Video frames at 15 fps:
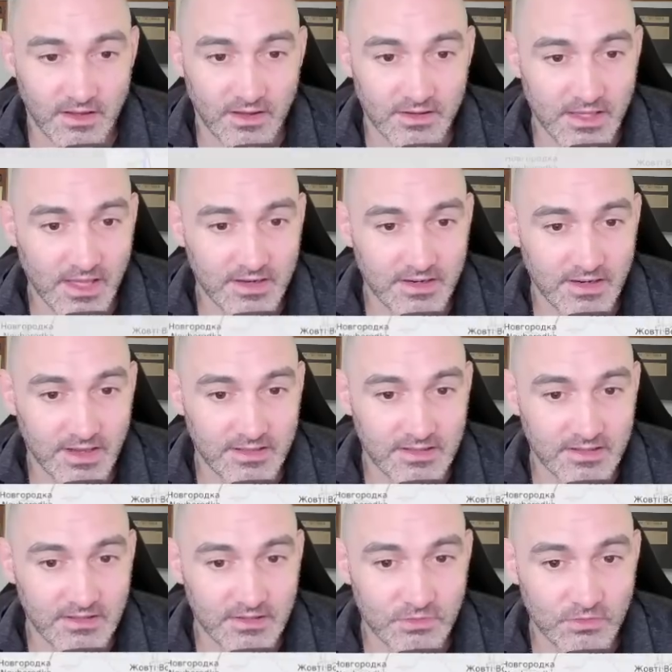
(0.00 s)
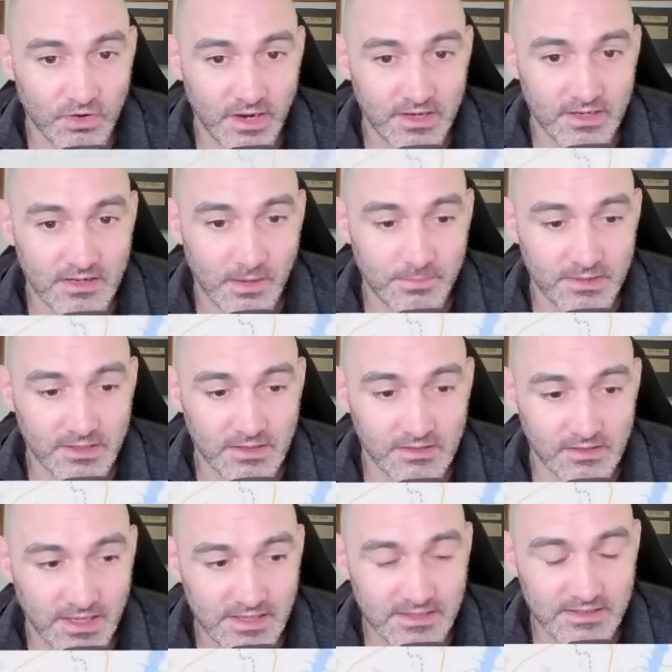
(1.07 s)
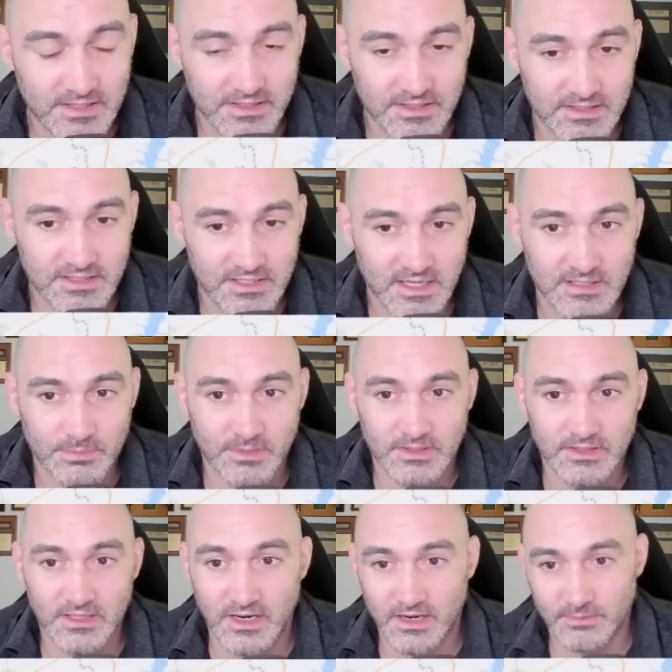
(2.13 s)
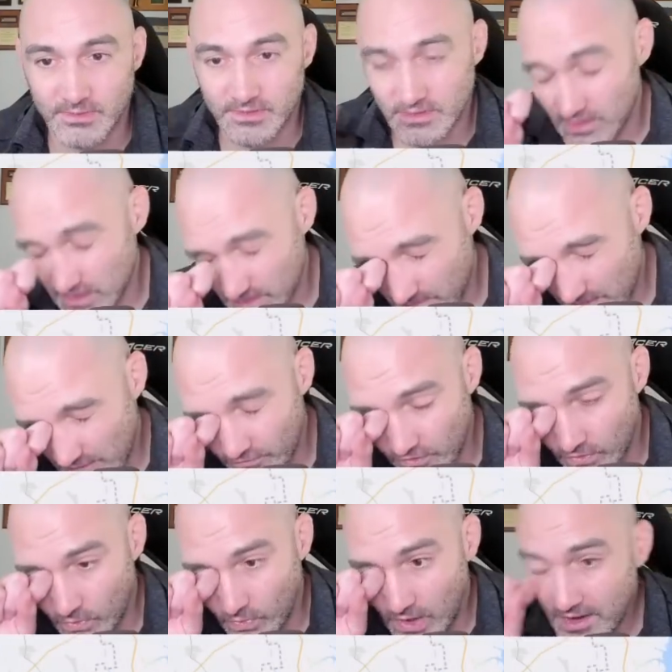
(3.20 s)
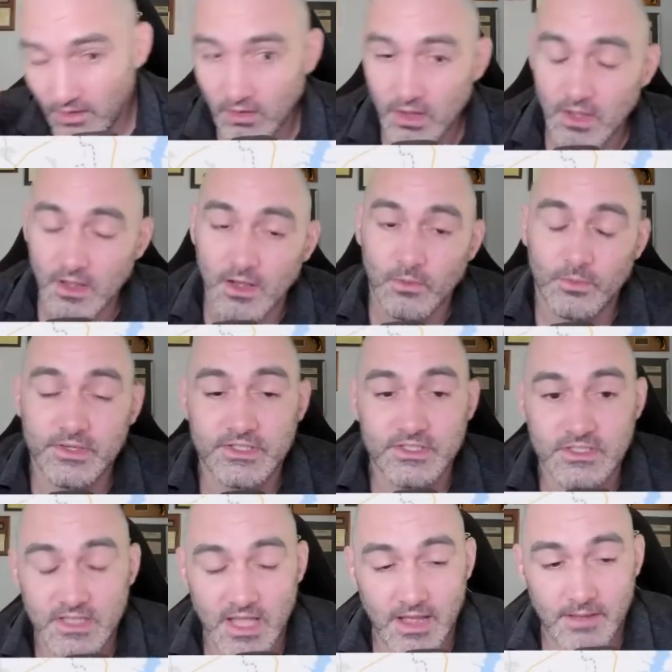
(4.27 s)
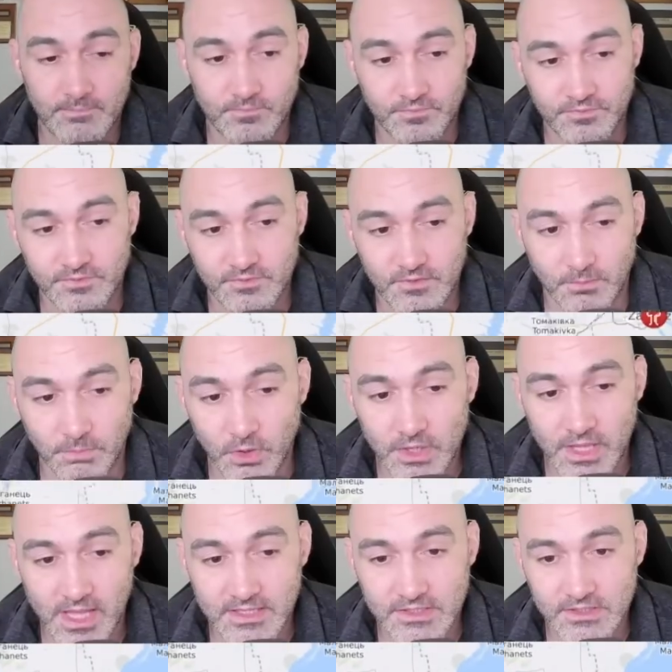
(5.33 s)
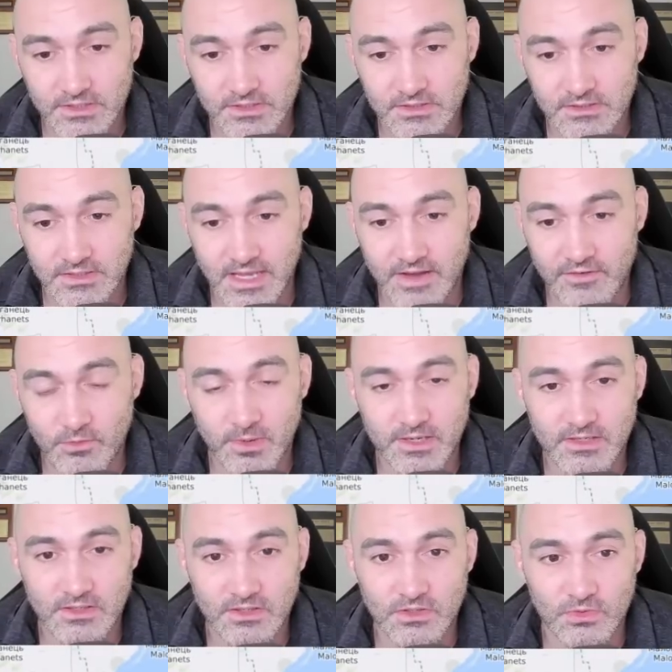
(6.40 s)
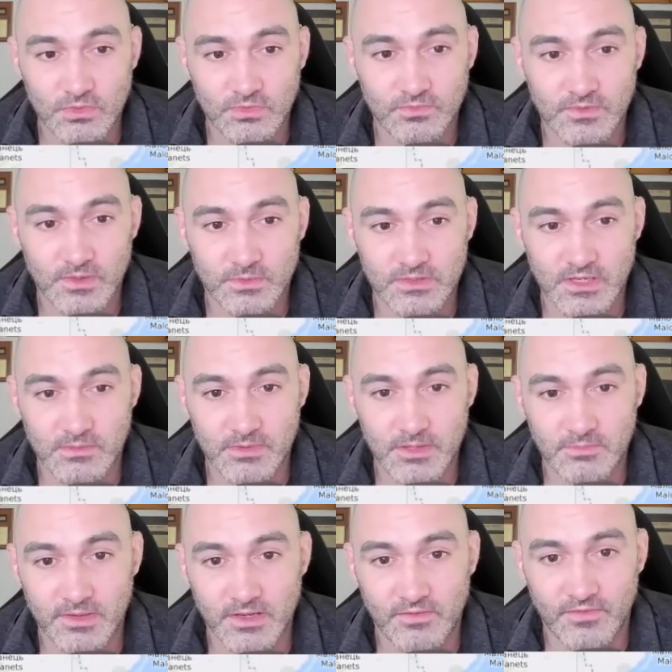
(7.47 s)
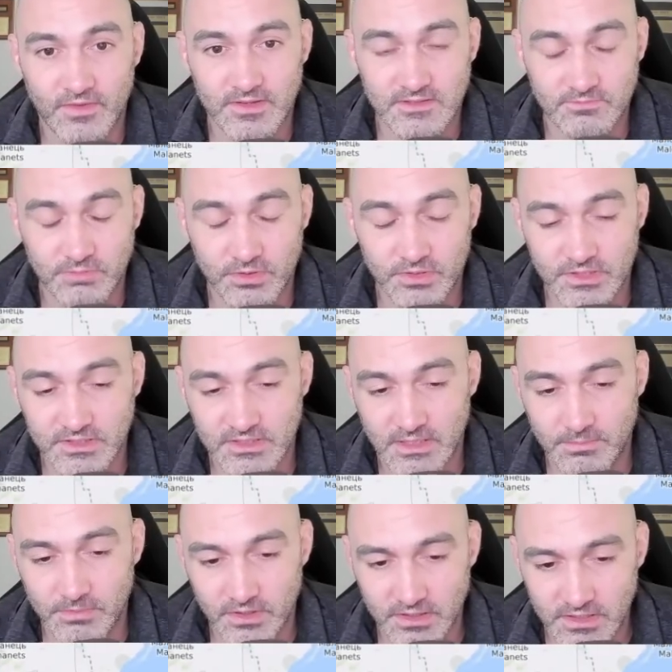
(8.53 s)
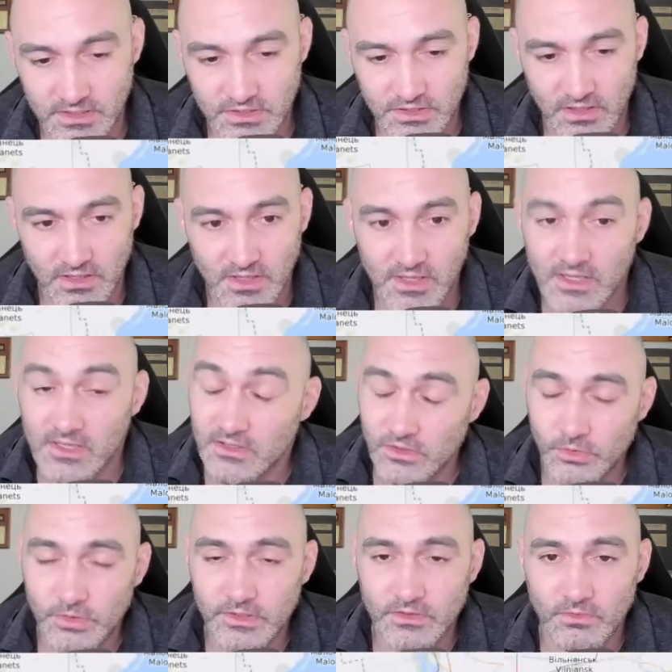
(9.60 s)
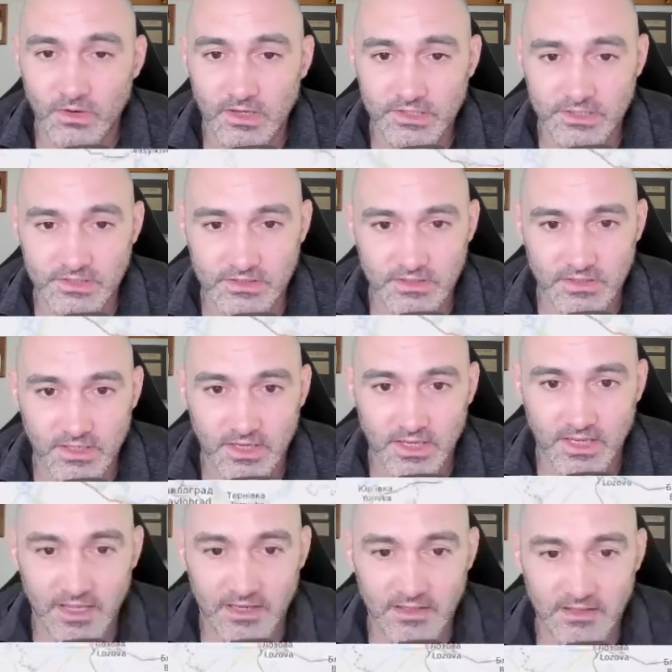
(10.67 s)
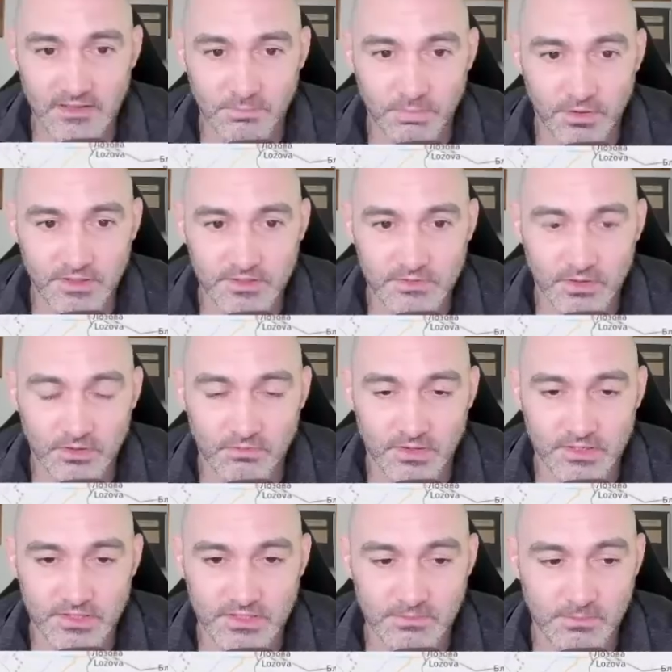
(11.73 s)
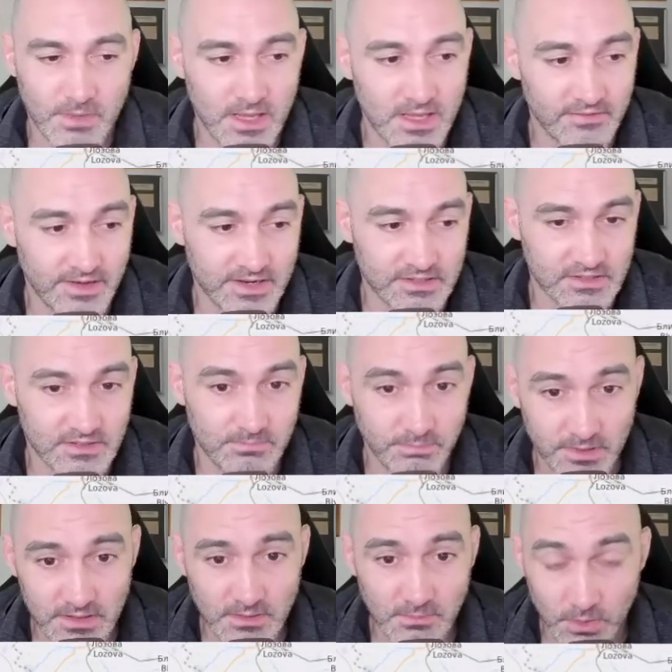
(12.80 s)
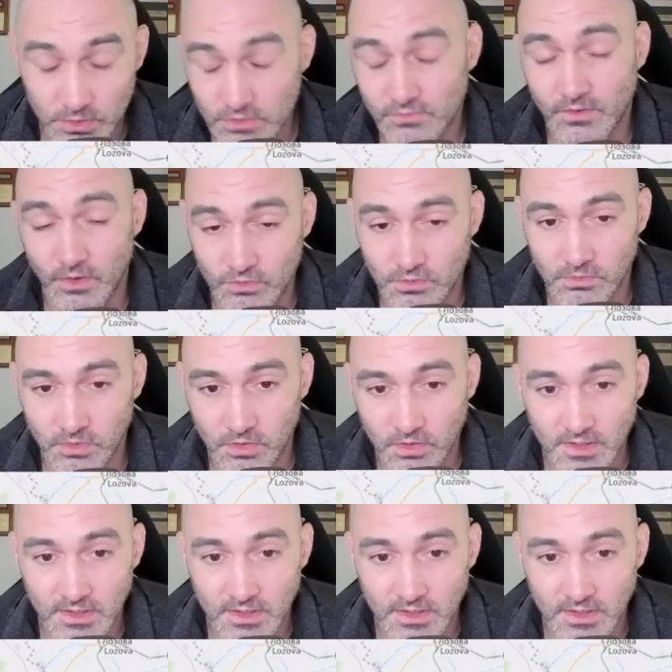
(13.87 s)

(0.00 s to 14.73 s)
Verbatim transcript: again, I think Ukraine coming late to the assessment that I've been talking about for a while, which is that the book answer, everybody knew there was going to be a big offensive push in Zaporizhzhia, including the Russians, and the place where the Russians may have actually been the most vulnerable